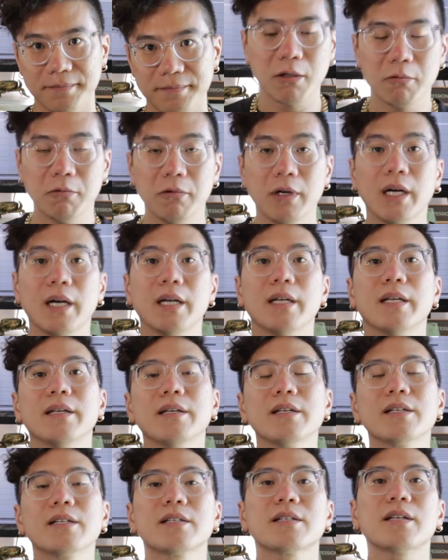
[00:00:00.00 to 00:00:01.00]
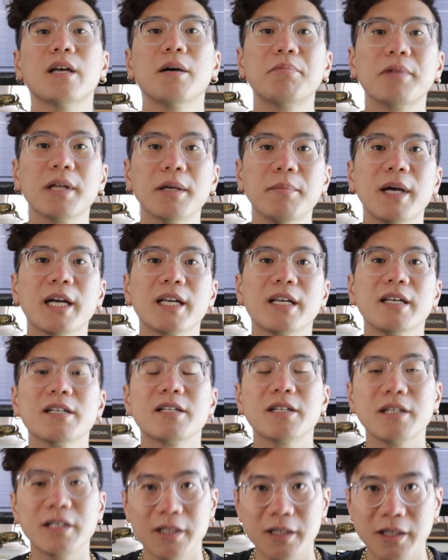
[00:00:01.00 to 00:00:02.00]
What is a playback
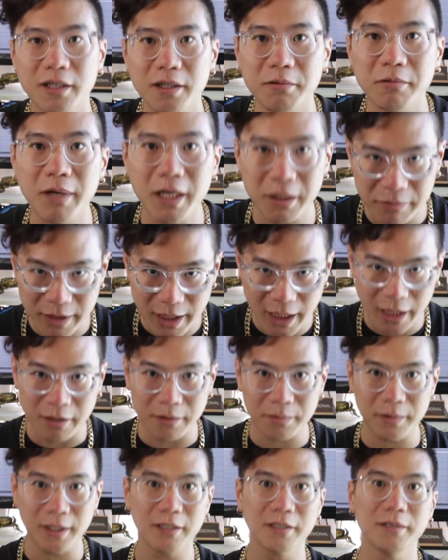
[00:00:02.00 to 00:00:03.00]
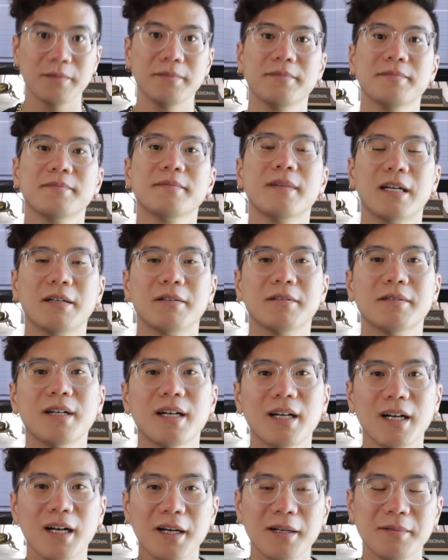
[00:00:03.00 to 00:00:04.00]
engineer? Why do we care about them?
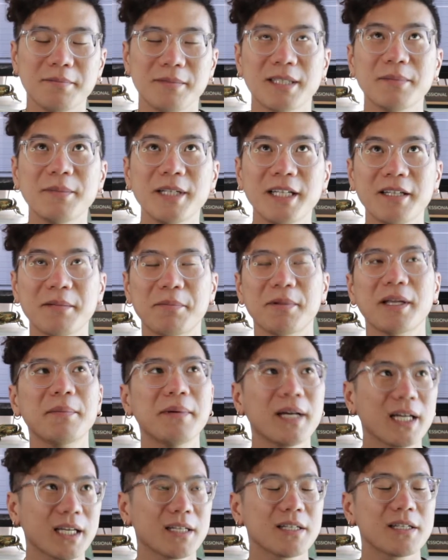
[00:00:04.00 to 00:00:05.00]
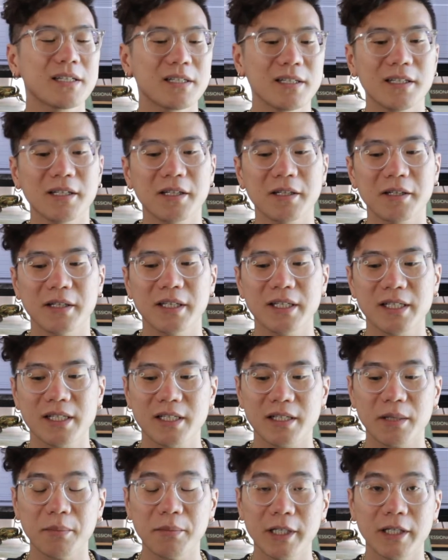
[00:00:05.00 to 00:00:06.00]
To me, a playback engineer is
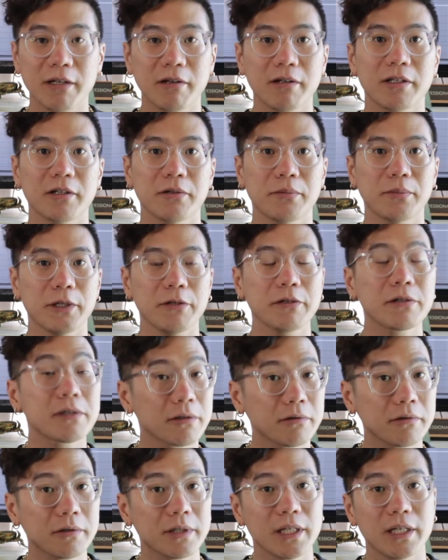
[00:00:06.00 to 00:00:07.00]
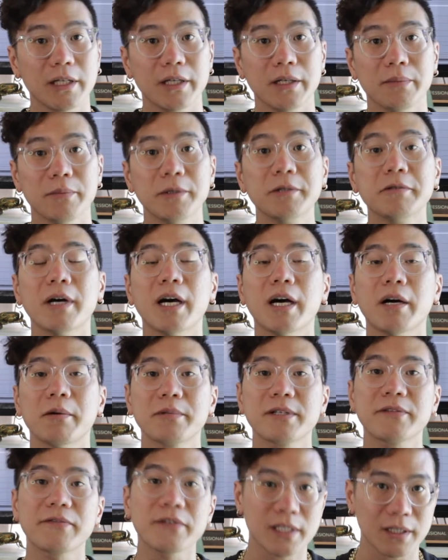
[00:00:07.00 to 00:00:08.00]
somebody on your musical team who helps
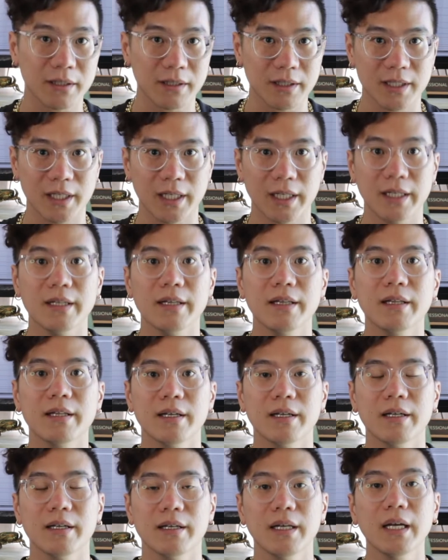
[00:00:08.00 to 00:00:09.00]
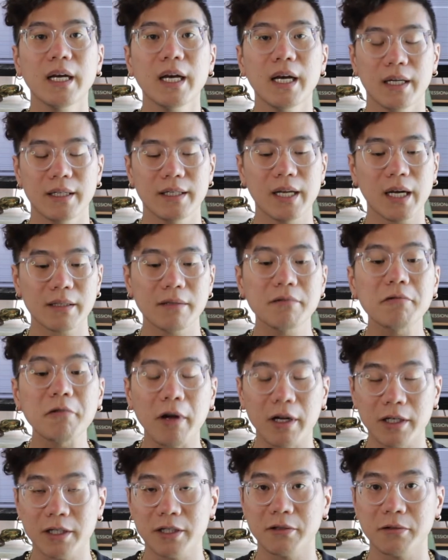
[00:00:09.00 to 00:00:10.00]
facilitate the
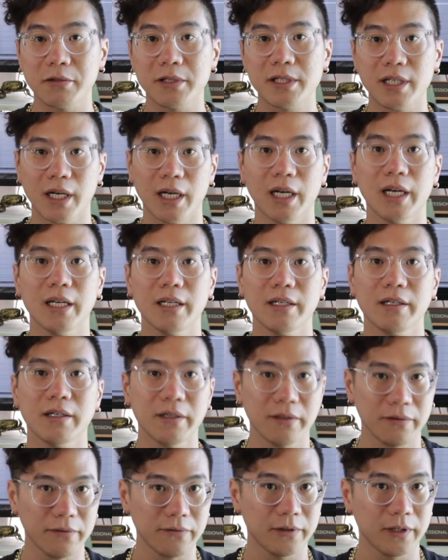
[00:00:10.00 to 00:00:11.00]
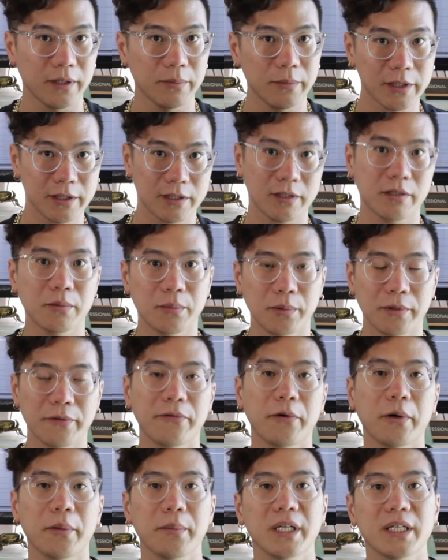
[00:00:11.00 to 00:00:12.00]
technological side of the musical
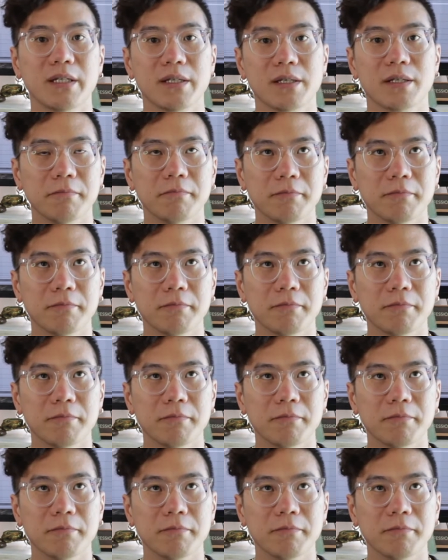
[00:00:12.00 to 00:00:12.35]
performance.